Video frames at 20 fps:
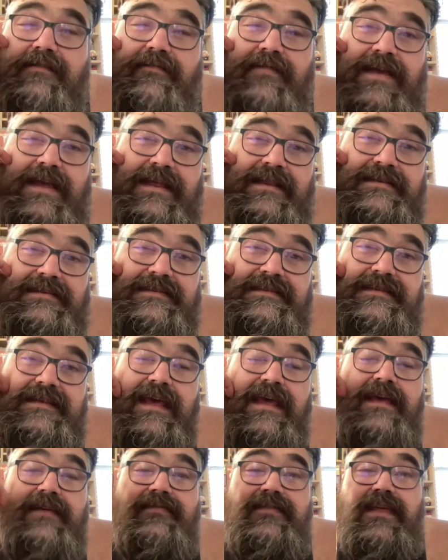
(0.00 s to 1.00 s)
events
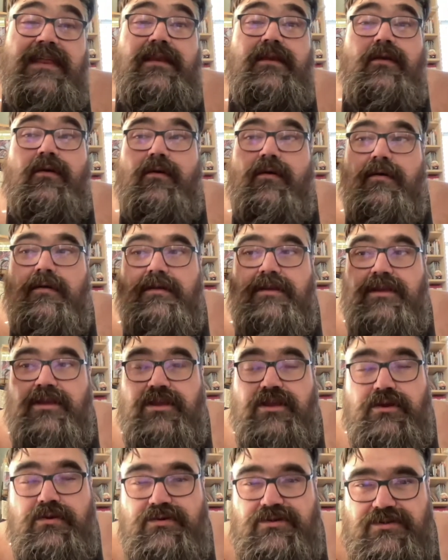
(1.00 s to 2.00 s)
that
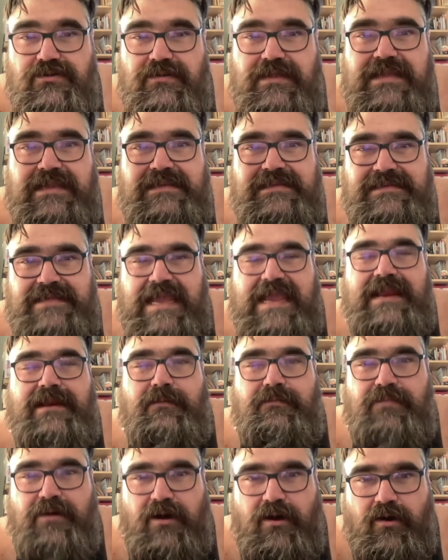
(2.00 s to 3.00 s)
usually date a
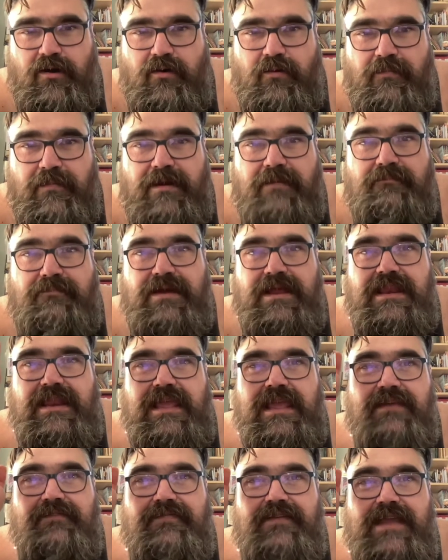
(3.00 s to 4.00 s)
poem, but
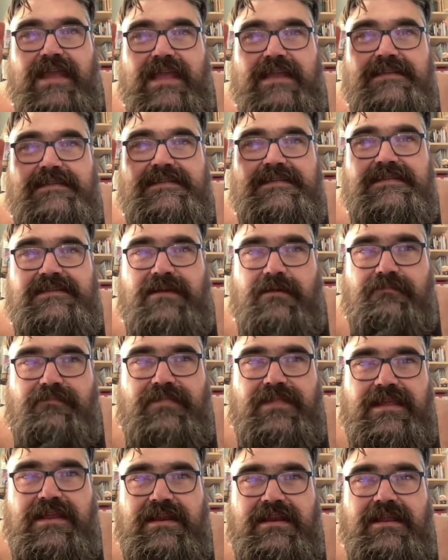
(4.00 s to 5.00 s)
if it's
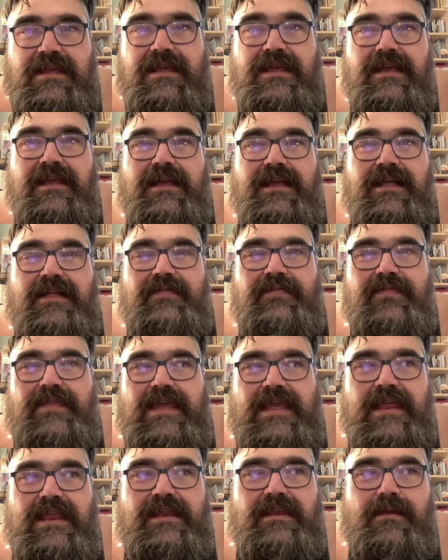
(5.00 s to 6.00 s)
something
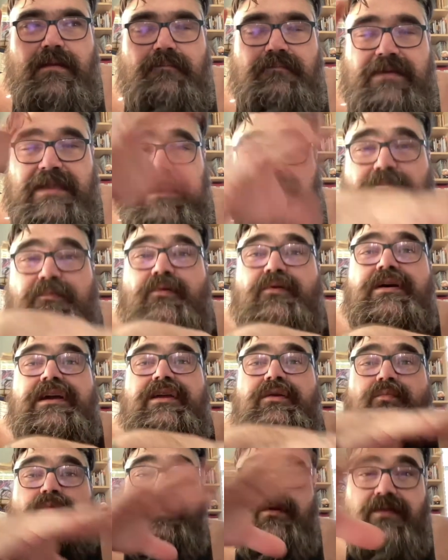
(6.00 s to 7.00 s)
that people
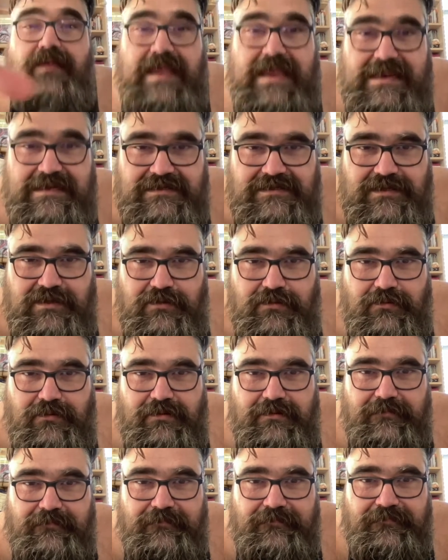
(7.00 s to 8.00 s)
can relate
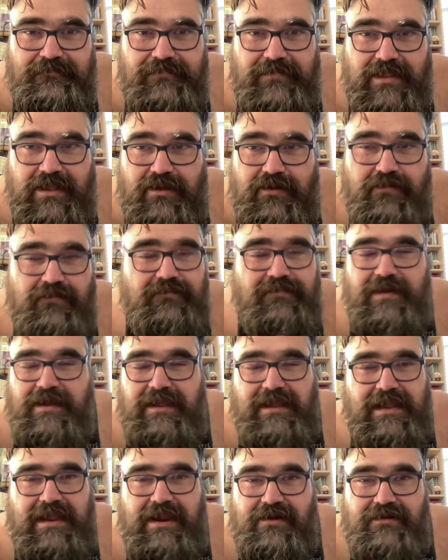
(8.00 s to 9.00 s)
to, who
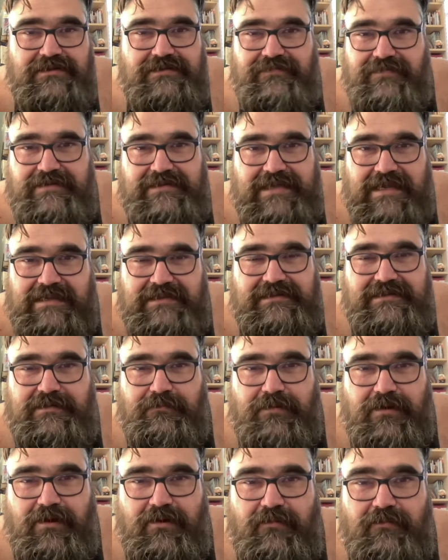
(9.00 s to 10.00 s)
fucking cares if it dates the
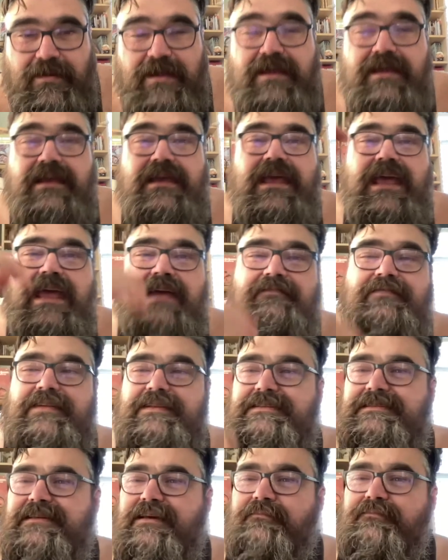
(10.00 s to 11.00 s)
poem? If
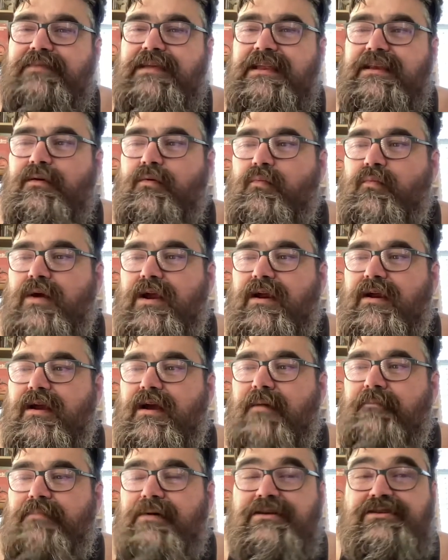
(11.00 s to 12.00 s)
it's something where
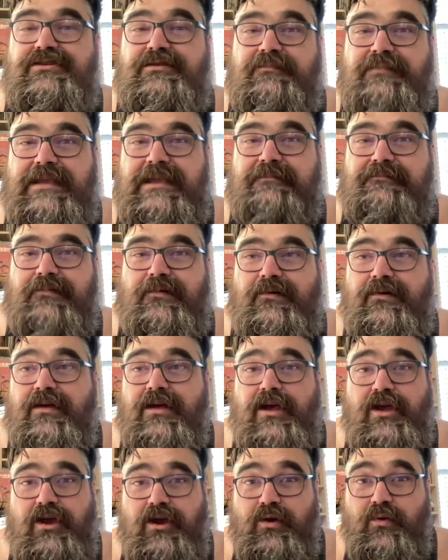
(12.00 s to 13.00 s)
a bunch of people
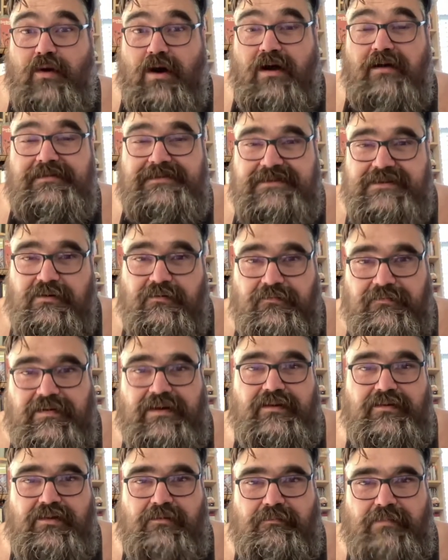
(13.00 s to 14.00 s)
who also
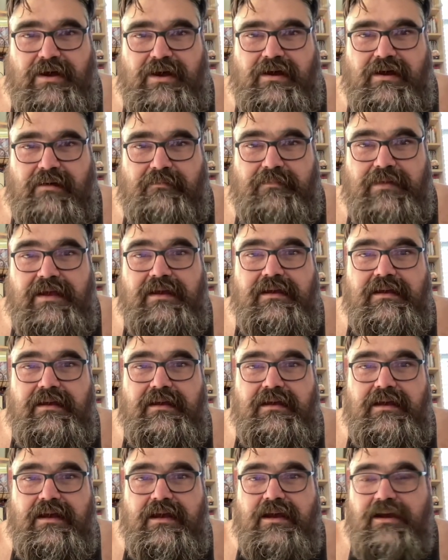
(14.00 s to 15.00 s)
fear the bomb
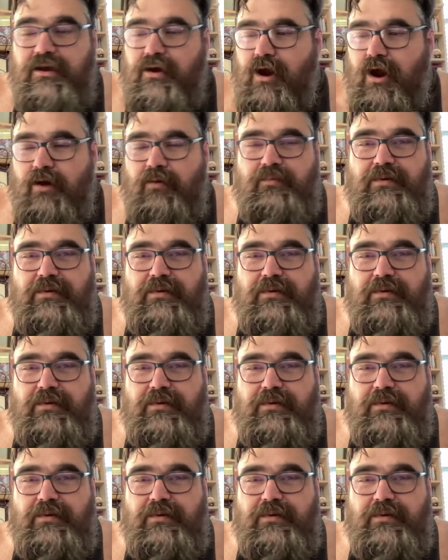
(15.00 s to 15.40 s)
are